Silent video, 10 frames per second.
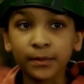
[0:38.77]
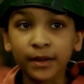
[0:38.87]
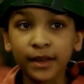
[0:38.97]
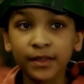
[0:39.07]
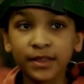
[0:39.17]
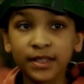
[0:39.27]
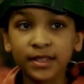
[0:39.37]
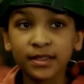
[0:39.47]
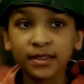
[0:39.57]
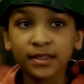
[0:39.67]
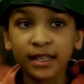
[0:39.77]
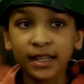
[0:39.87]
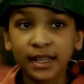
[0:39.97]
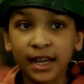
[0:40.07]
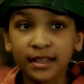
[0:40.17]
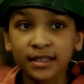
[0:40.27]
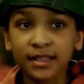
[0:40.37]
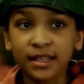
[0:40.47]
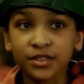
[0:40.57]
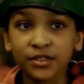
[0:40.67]
them a story. Andy
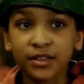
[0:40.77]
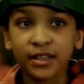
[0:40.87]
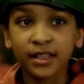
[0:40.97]
proposes